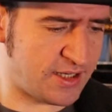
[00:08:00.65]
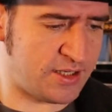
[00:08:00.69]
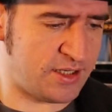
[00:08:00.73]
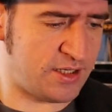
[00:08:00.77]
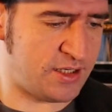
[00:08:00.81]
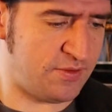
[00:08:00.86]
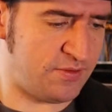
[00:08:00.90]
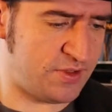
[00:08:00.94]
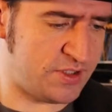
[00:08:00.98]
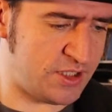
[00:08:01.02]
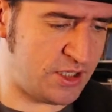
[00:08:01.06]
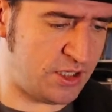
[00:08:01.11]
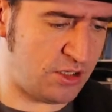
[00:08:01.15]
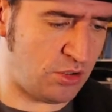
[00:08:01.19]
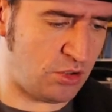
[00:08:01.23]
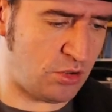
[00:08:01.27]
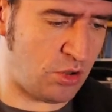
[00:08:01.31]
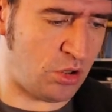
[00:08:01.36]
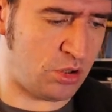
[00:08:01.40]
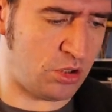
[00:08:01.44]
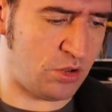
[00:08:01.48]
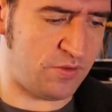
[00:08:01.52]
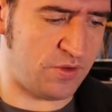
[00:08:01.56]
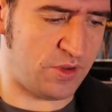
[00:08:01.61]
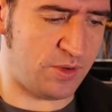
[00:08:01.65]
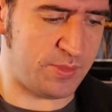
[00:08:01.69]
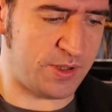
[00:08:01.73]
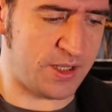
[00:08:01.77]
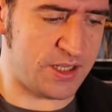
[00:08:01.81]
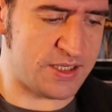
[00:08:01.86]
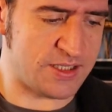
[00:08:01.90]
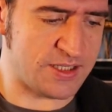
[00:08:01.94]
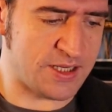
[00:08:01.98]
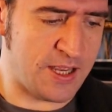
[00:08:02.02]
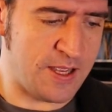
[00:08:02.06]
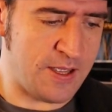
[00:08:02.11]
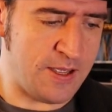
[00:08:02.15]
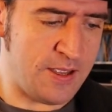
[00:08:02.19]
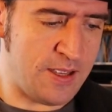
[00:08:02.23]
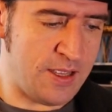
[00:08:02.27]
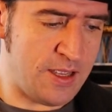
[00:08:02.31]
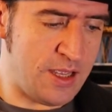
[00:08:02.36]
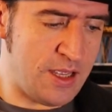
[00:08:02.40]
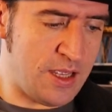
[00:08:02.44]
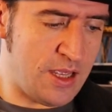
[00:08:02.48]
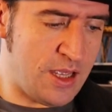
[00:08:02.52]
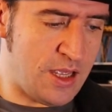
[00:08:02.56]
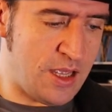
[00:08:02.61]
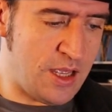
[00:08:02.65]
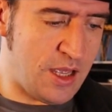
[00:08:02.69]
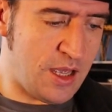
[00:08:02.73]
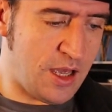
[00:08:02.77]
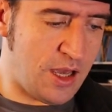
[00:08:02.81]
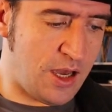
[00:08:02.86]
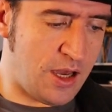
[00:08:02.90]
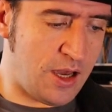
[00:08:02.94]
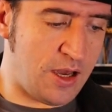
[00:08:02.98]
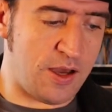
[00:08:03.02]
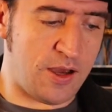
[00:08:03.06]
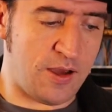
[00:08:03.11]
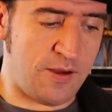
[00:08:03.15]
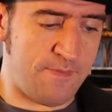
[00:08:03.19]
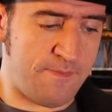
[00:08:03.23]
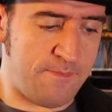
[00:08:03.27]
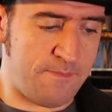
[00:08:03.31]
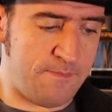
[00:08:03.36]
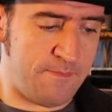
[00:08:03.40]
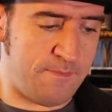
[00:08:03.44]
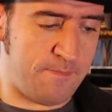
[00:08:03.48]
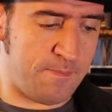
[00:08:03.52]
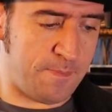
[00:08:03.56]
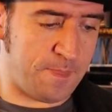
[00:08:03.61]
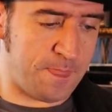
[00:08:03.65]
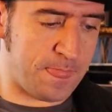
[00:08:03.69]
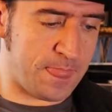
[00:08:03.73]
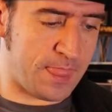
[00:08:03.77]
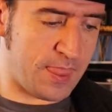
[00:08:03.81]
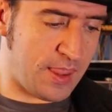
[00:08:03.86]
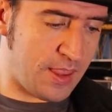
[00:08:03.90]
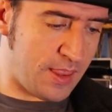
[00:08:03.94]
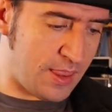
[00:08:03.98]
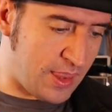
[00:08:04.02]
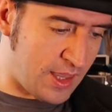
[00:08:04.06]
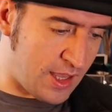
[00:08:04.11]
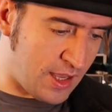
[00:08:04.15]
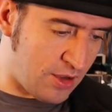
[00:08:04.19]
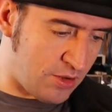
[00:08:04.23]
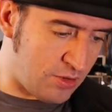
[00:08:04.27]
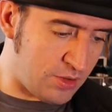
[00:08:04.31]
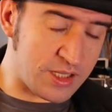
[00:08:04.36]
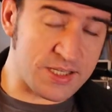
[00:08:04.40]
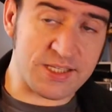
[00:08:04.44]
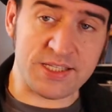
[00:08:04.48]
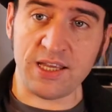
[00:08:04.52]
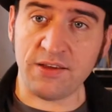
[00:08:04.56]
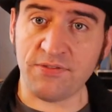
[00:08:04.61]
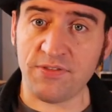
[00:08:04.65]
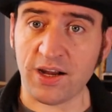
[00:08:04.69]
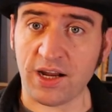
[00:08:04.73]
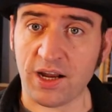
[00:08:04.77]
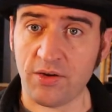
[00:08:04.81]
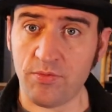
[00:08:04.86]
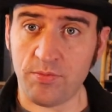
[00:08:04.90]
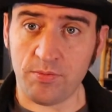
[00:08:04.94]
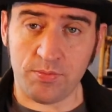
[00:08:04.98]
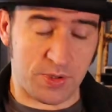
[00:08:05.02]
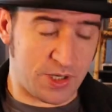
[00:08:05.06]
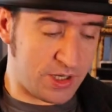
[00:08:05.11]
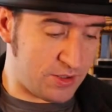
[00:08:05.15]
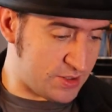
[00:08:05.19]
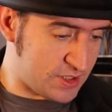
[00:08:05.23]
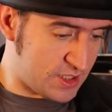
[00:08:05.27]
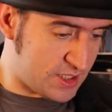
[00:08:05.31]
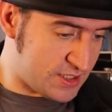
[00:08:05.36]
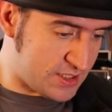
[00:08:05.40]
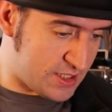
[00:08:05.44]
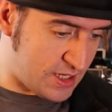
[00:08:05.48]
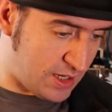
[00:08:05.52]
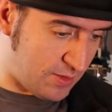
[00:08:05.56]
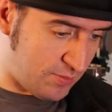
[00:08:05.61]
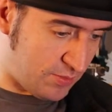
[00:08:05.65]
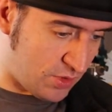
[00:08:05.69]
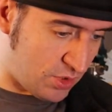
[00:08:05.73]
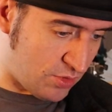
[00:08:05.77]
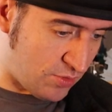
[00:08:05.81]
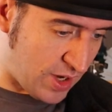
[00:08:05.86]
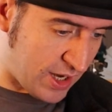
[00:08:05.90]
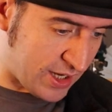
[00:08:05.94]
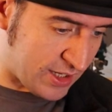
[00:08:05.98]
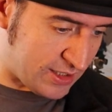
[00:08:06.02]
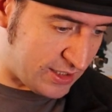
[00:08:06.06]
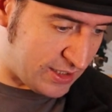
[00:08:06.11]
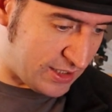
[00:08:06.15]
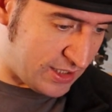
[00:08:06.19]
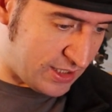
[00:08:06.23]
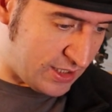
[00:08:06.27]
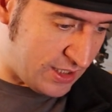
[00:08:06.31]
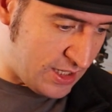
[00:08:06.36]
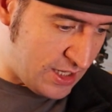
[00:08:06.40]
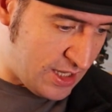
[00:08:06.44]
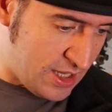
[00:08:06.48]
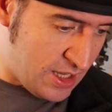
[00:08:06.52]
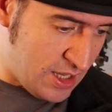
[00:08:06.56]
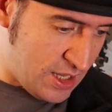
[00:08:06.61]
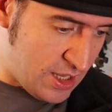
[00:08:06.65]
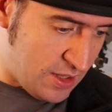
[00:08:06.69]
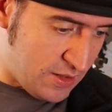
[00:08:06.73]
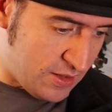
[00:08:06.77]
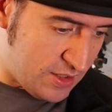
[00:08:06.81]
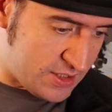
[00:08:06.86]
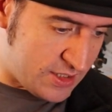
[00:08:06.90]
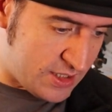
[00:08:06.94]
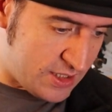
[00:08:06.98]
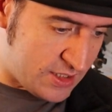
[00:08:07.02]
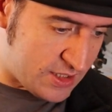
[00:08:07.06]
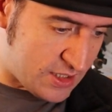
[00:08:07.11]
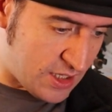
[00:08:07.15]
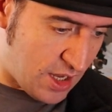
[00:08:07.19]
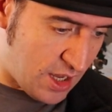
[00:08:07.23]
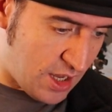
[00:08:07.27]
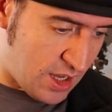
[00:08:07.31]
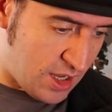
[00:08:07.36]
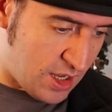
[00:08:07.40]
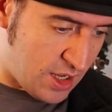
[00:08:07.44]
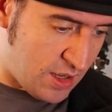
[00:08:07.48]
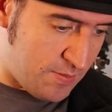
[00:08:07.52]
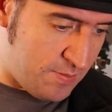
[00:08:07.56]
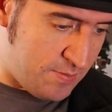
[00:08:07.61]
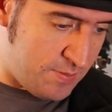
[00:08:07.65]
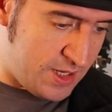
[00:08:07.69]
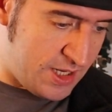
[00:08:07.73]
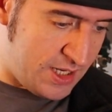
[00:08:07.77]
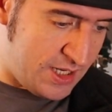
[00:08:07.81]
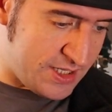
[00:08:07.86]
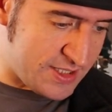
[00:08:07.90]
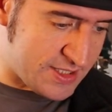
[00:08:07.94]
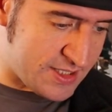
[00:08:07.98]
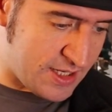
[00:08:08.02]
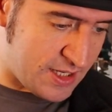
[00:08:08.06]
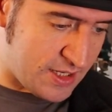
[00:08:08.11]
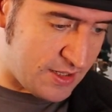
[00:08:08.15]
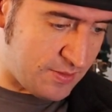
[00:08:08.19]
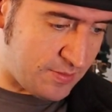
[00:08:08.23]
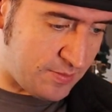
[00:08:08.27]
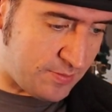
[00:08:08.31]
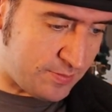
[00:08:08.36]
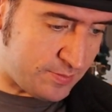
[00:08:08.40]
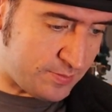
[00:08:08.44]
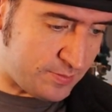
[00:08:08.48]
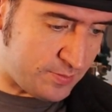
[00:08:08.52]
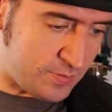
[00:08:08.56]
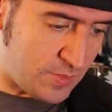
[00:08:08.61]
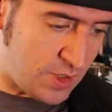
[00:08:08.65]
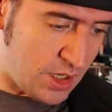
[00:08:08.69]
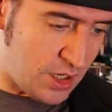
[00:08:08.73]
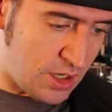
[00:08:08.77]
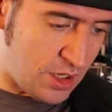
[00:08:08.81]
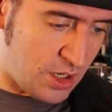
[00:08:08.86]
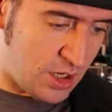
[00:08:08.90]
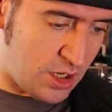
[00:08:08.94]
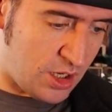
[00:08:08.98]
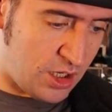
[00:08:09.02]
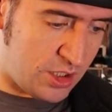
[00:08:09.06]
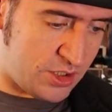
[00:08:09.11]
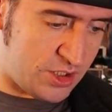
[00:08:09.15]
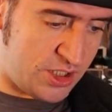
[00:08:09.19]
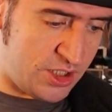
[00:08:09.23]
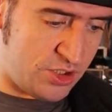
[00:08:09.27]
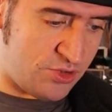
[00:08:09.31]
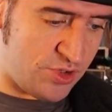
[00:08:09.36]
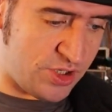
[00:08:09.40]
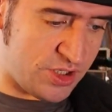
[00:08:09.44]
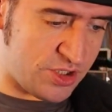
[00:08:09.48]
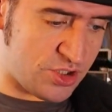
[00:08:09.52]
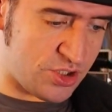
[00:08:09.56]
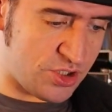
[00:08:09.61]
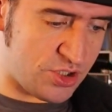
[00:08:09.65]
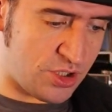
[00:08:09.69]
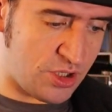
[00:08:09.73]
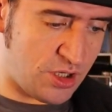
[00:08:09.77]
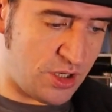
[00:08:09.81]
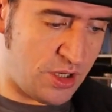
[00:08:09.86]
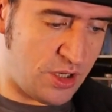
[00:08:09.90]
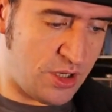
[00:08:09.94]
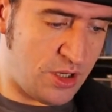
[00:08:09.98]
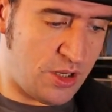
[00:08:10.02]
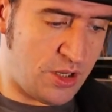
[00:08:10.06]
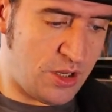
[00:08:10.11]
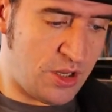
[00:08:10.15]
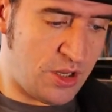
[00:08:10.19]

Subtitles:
activity all over the place. Now, let's see if I can pronounce this name correctly. This is Minissa Diedrich.